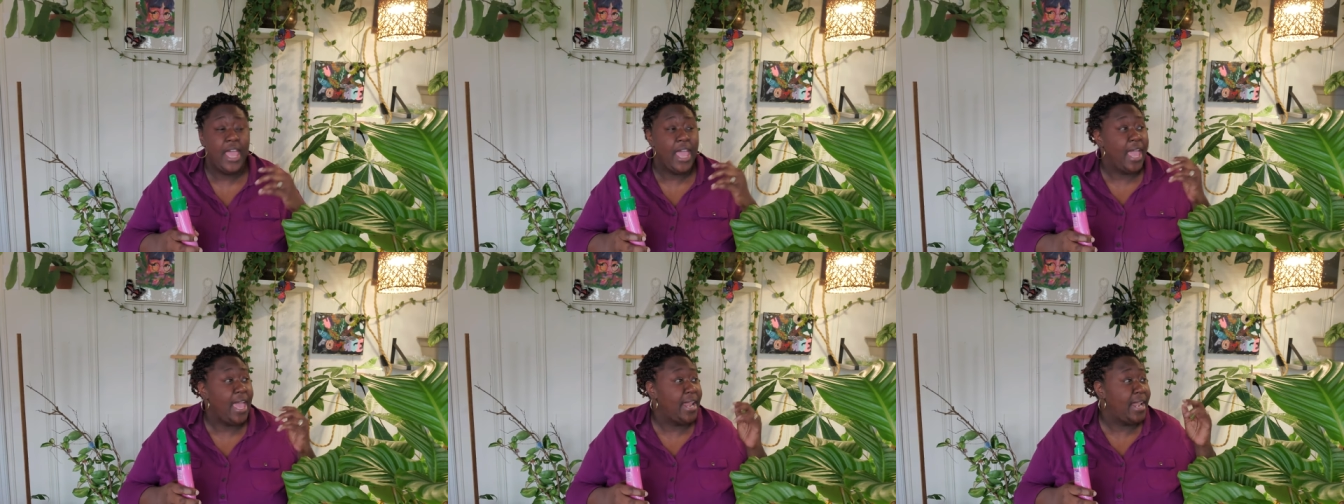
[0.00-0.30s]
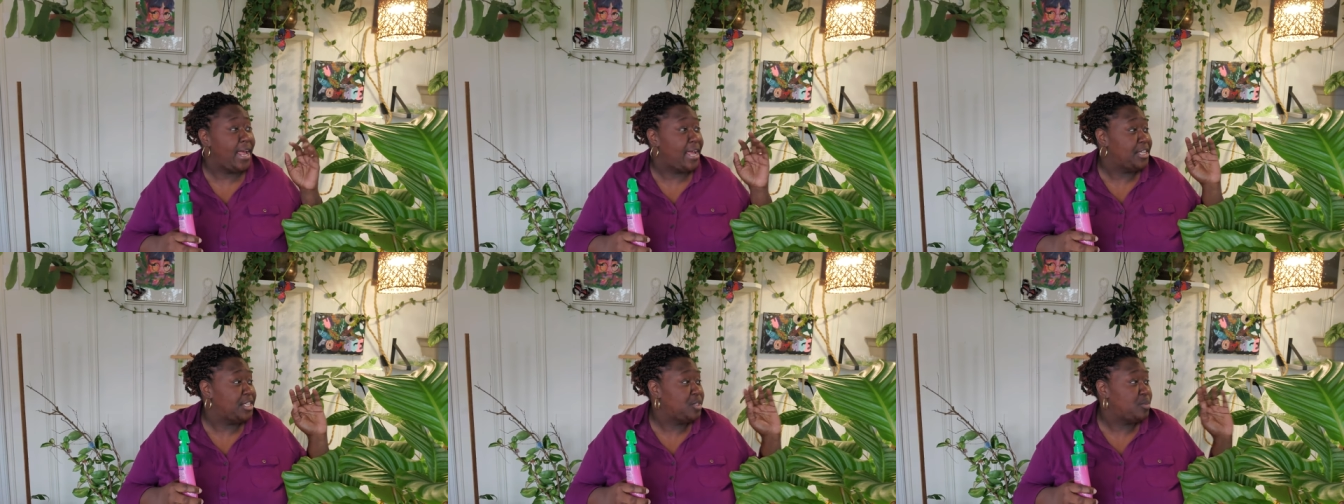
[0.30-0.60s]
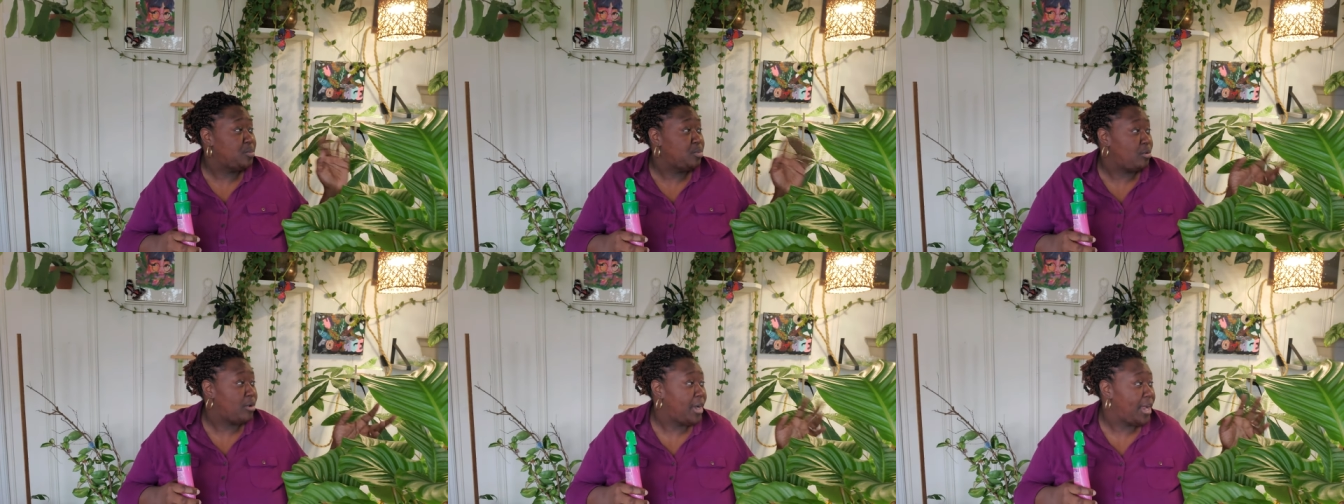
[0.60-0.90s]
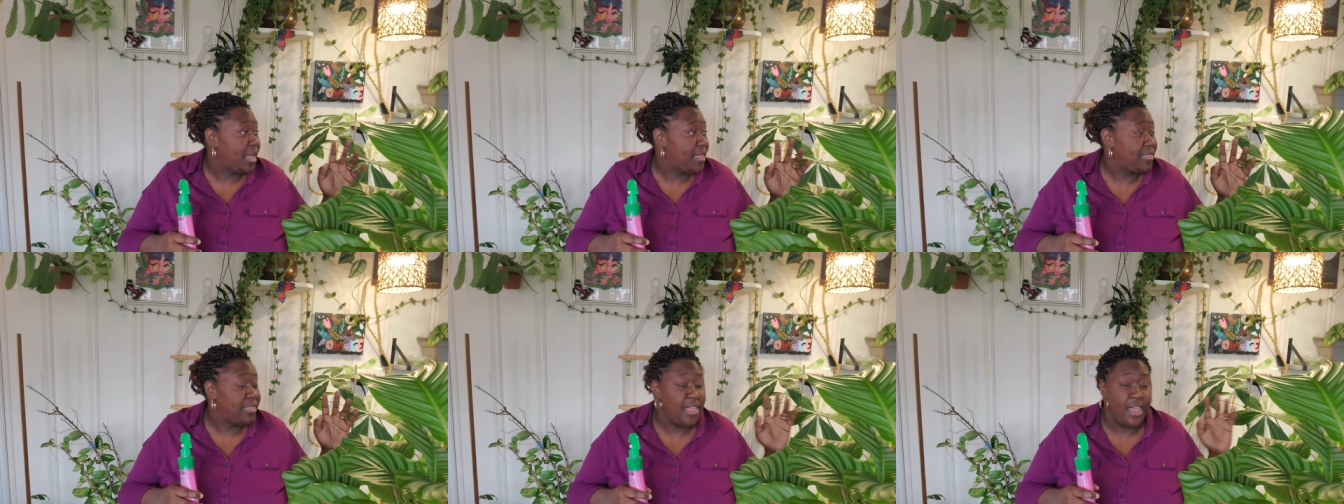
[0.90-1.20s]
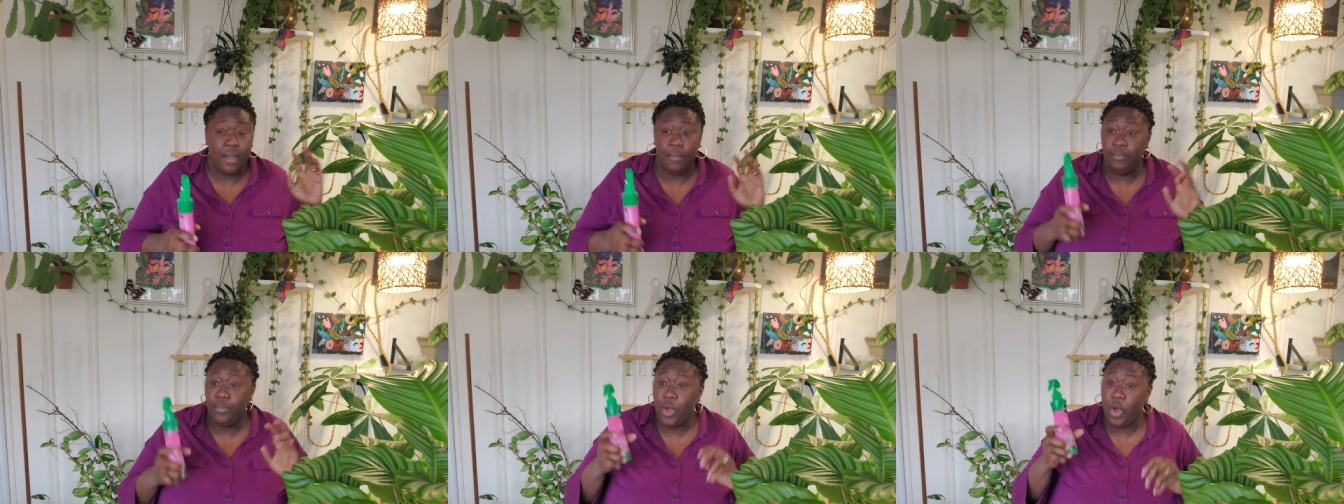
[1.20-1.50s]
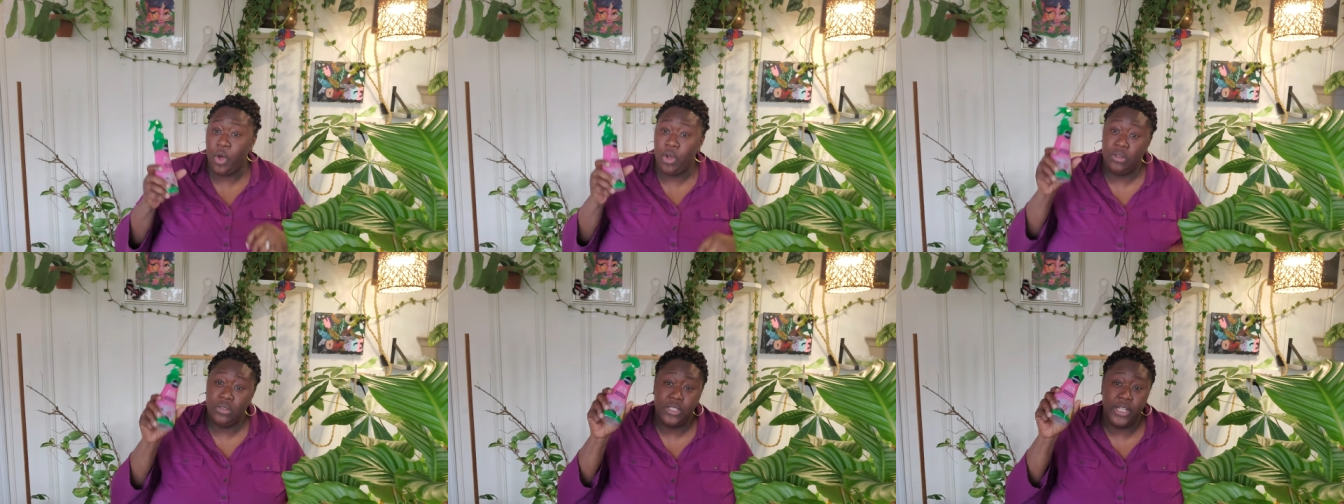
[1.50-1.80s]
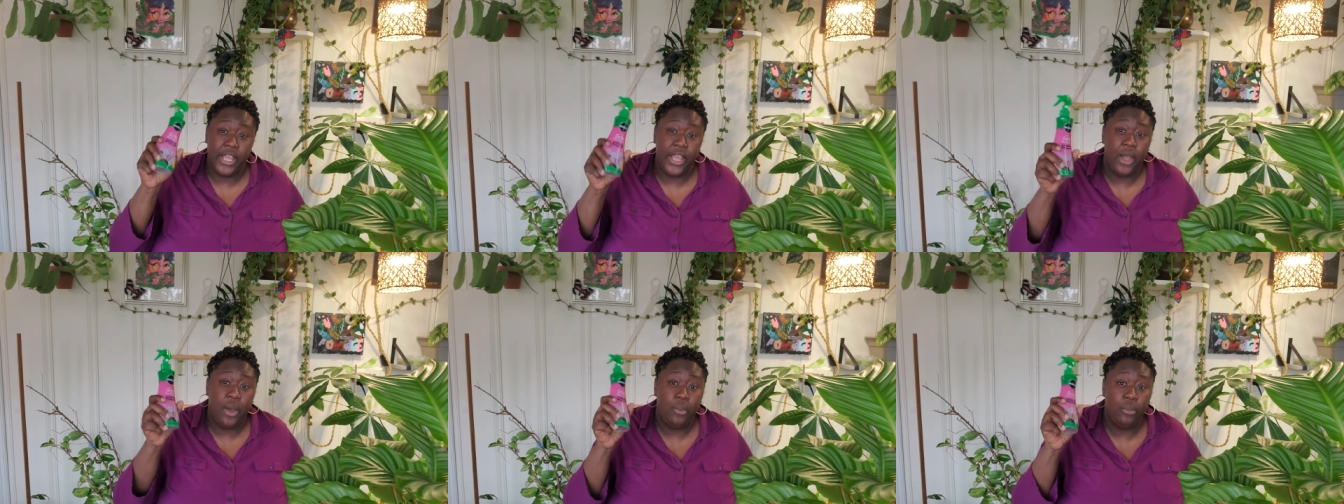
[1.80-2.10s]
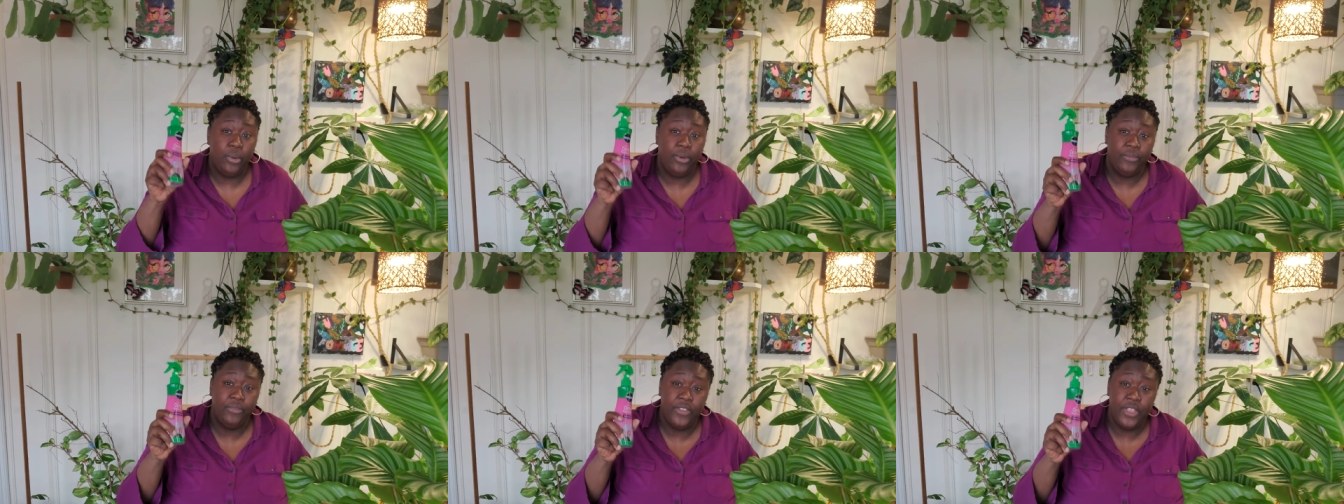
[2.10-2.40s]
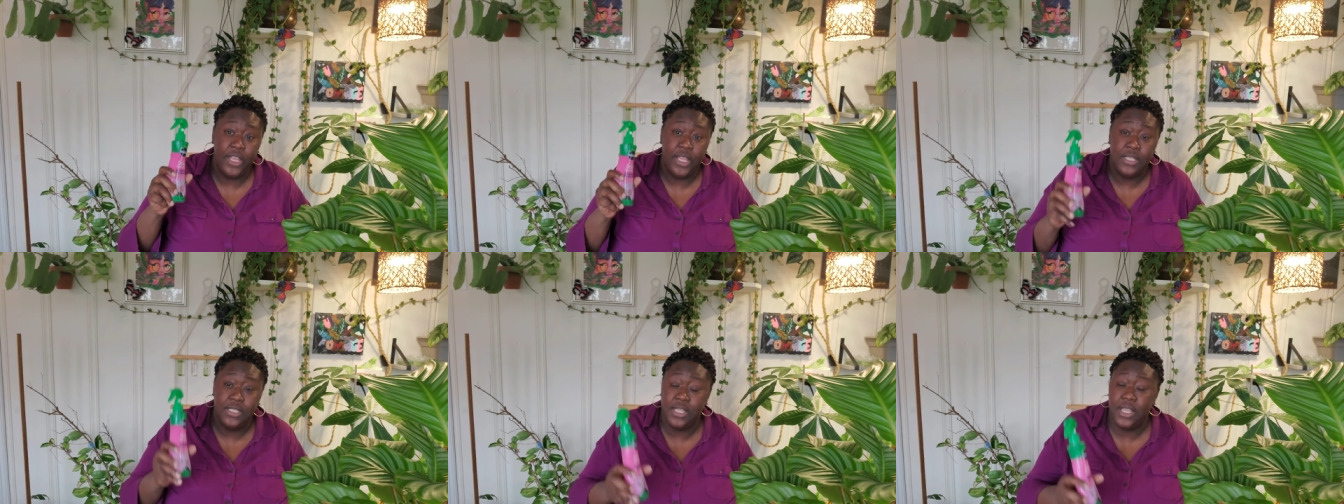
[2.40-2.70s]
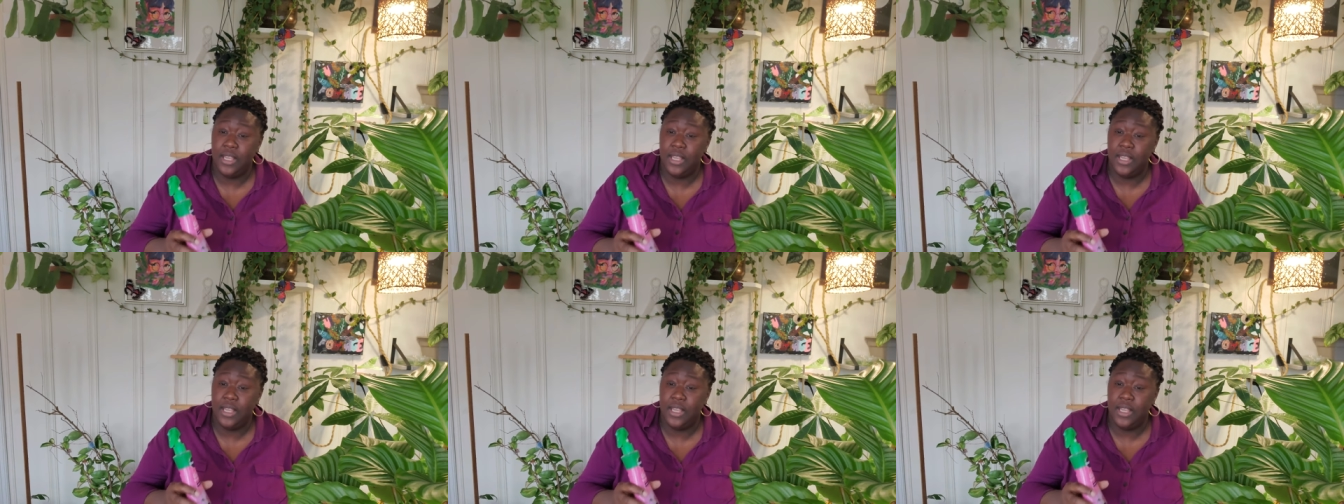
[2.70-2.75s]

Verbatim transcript: and I spray them all down with this.